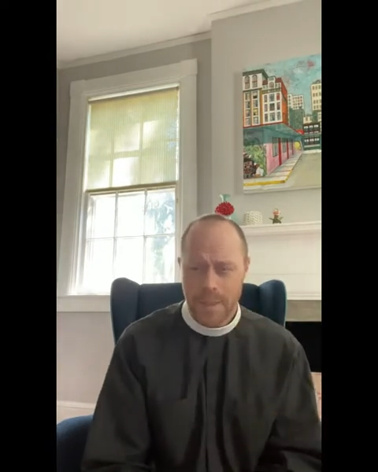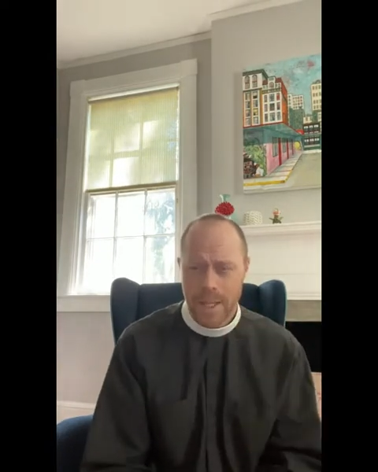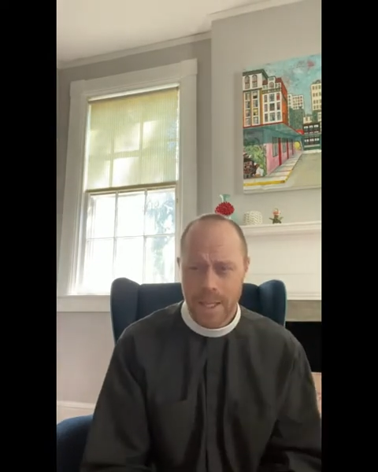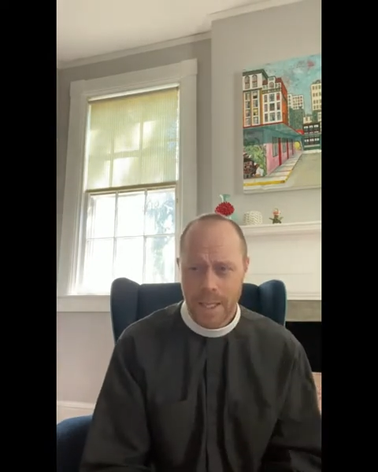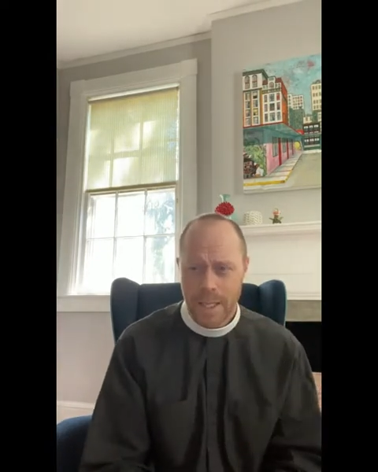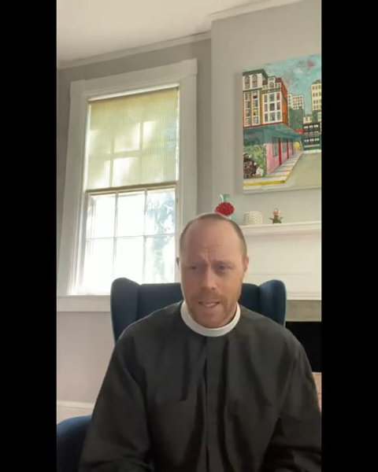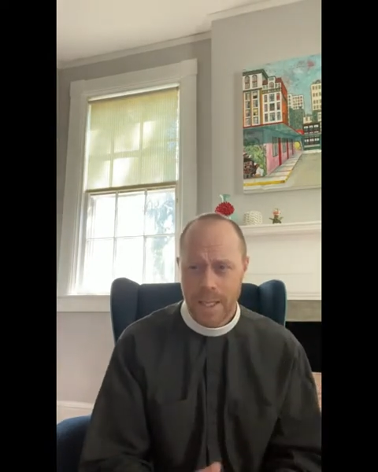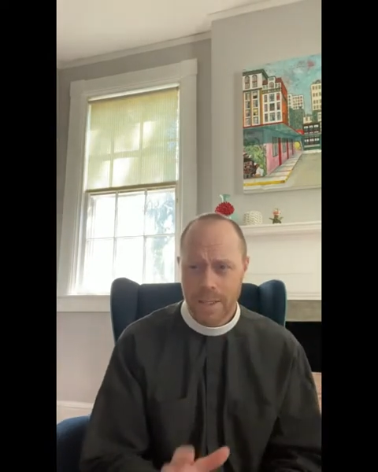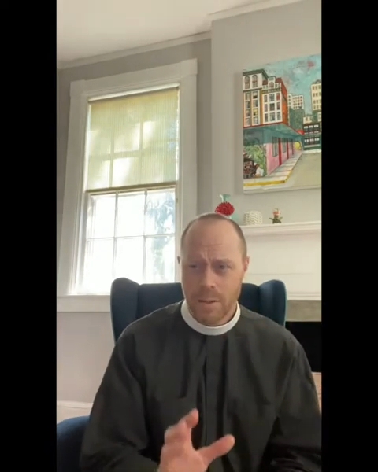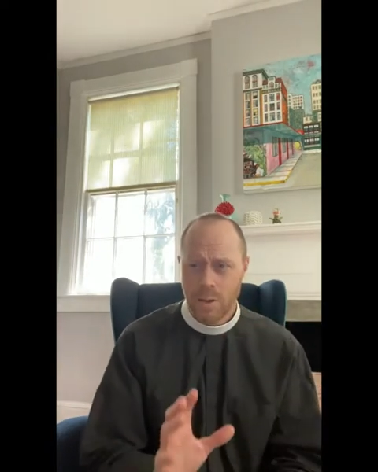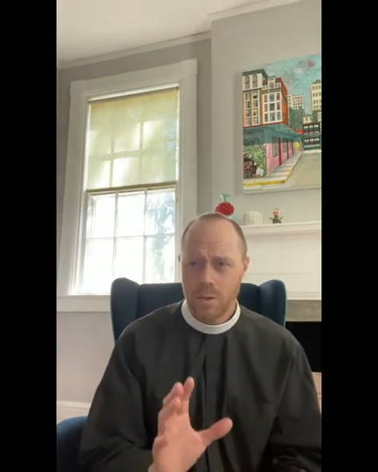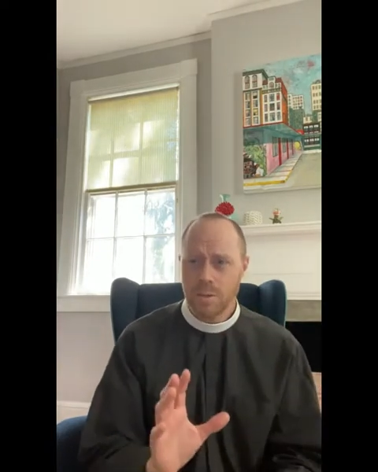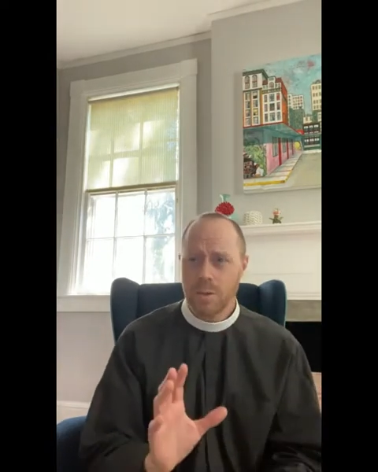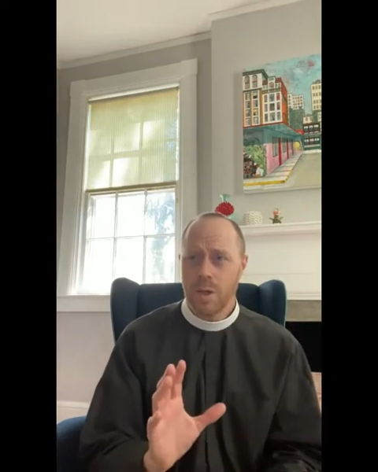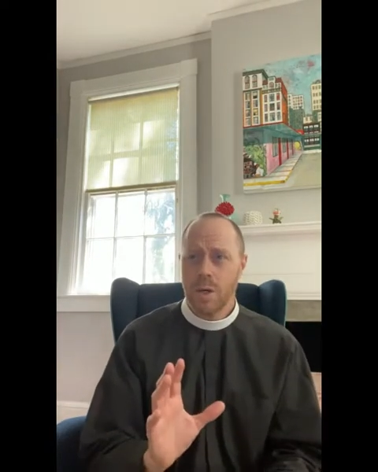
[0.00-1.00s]
and I, I,
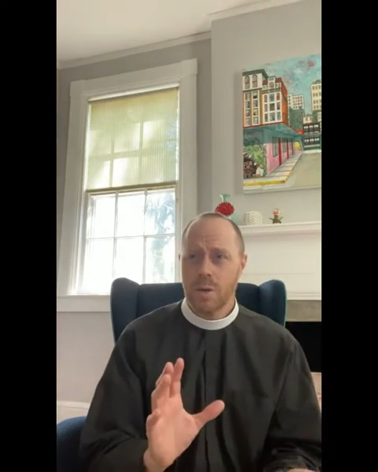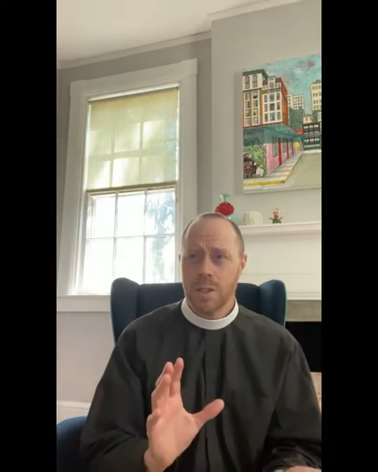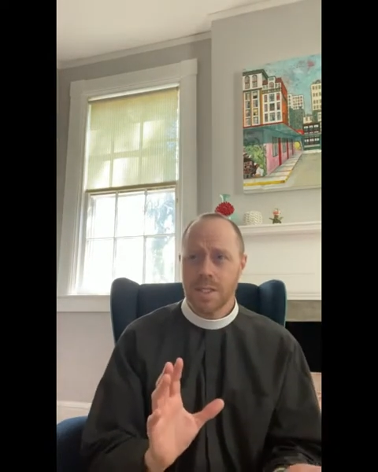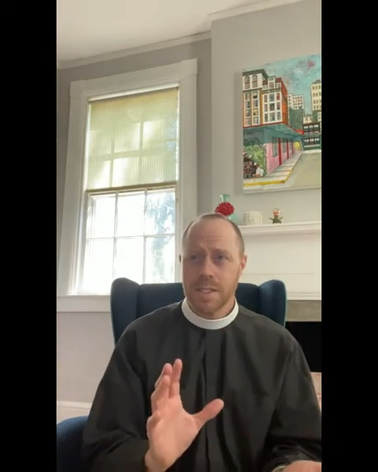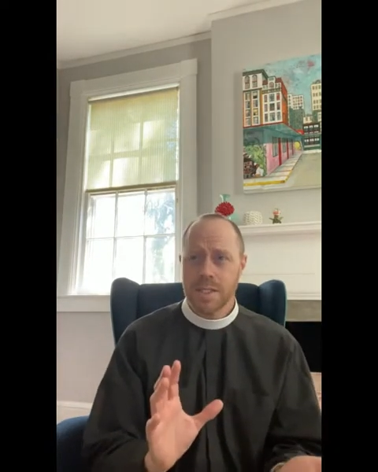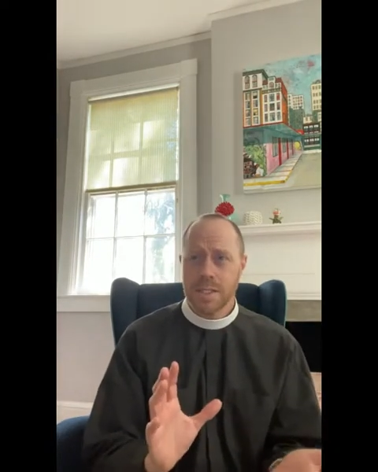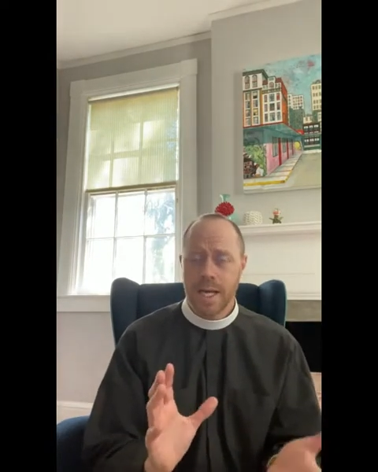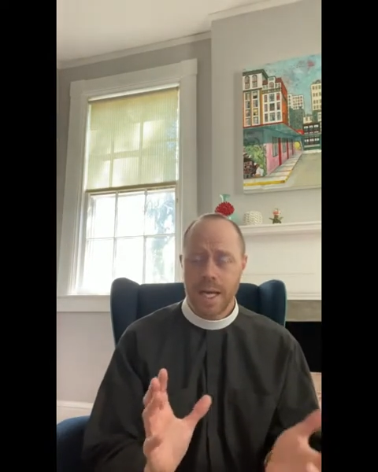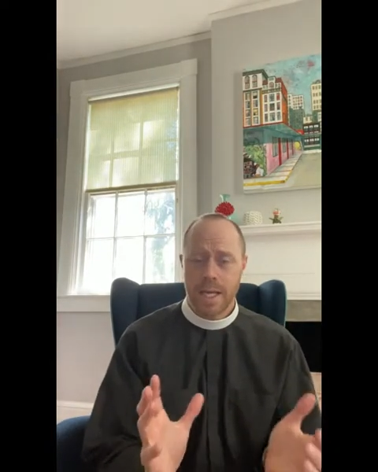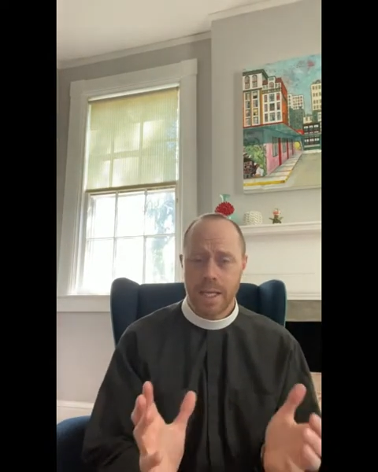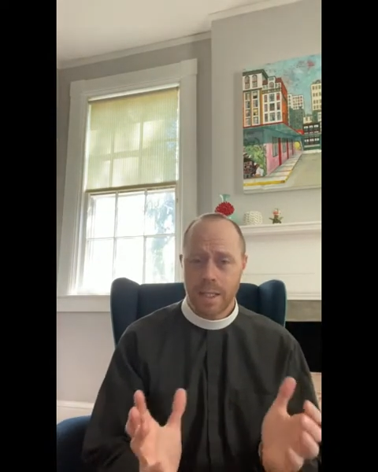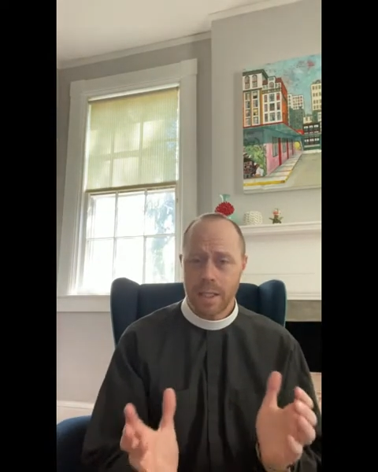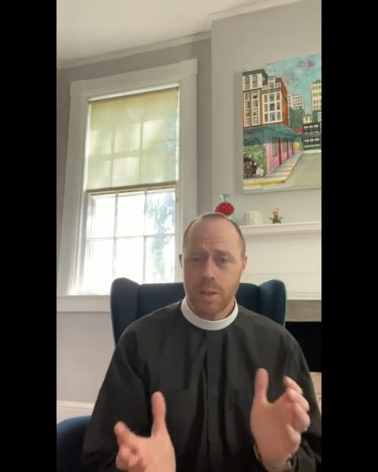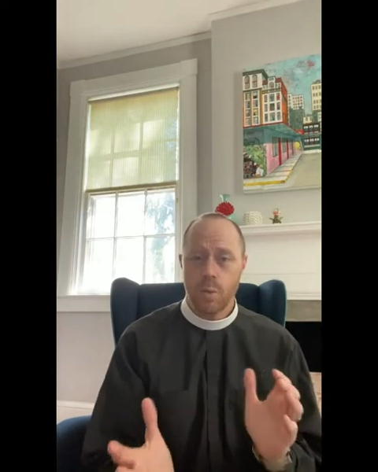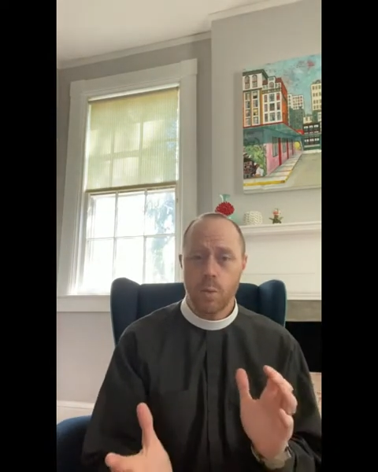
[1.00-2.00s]
don't know
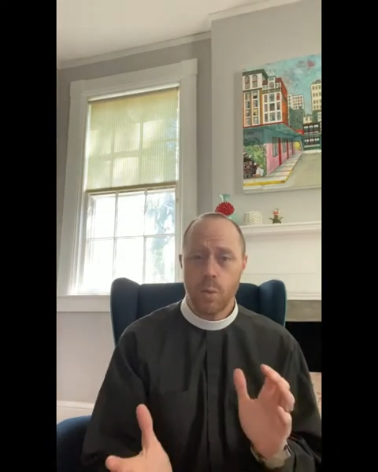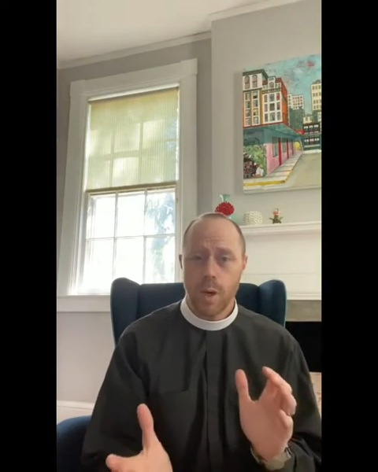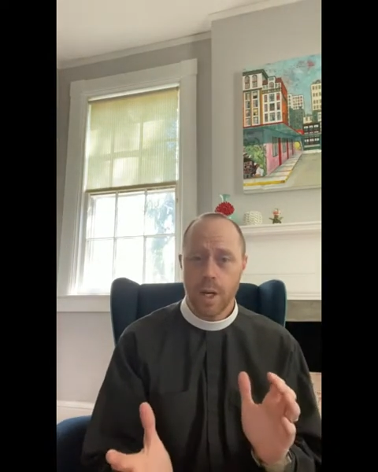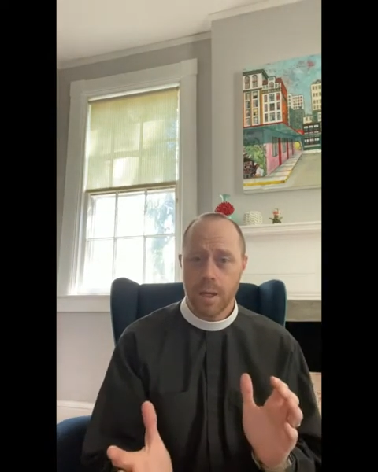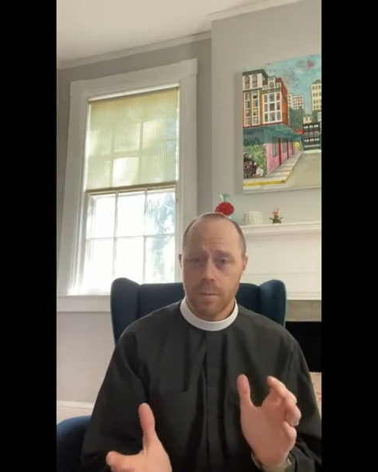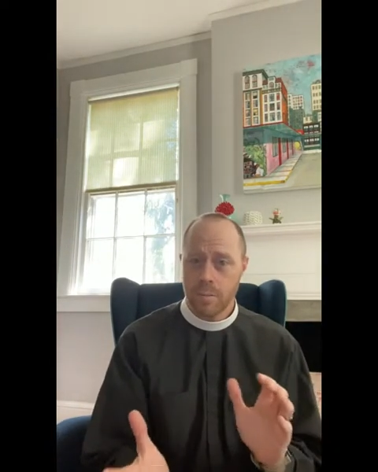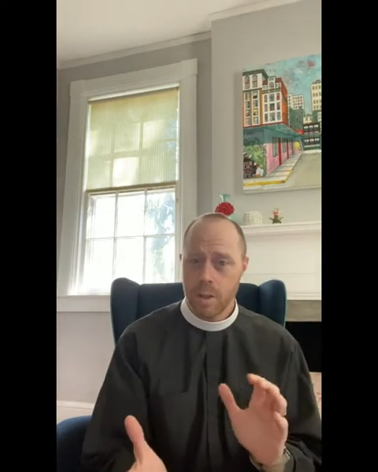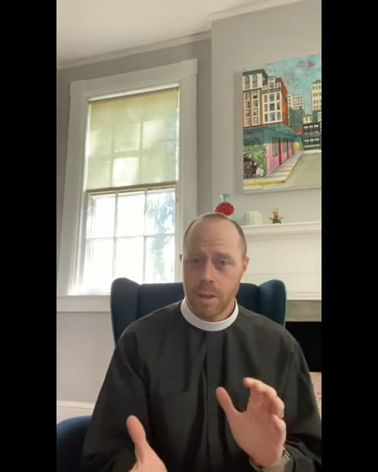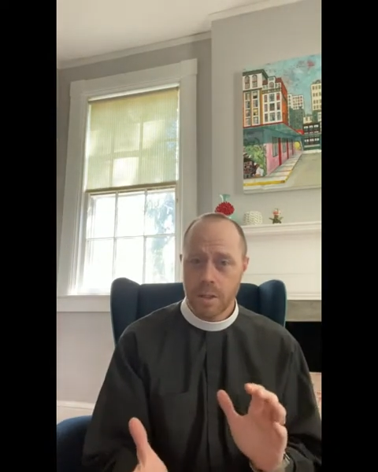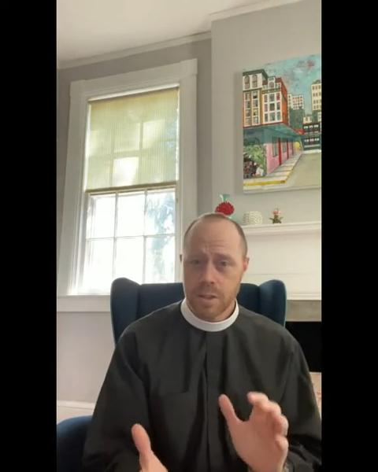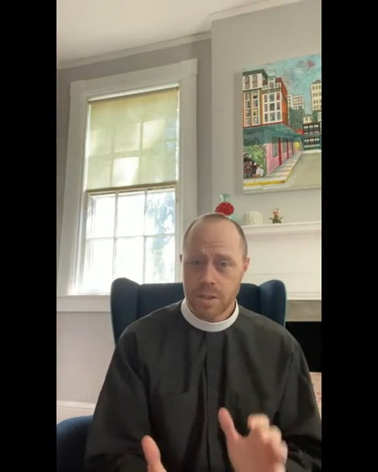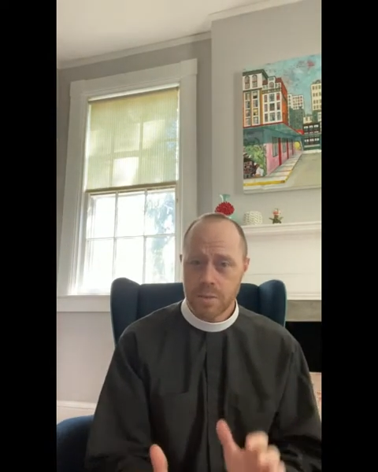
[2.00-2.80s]
exactly where Marcus